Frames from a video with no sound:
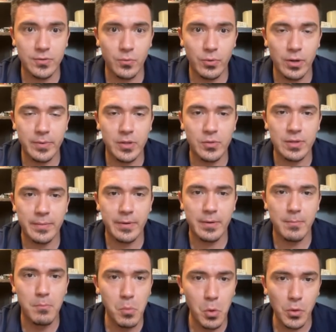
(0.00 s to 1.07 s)
So what I'm going to do is I'm going
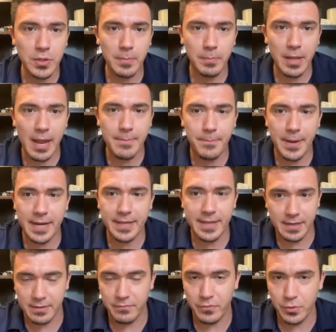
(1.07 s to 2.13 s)
to multiply by
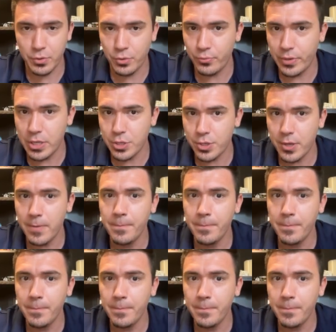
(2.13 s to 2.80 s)
that conversion ratio.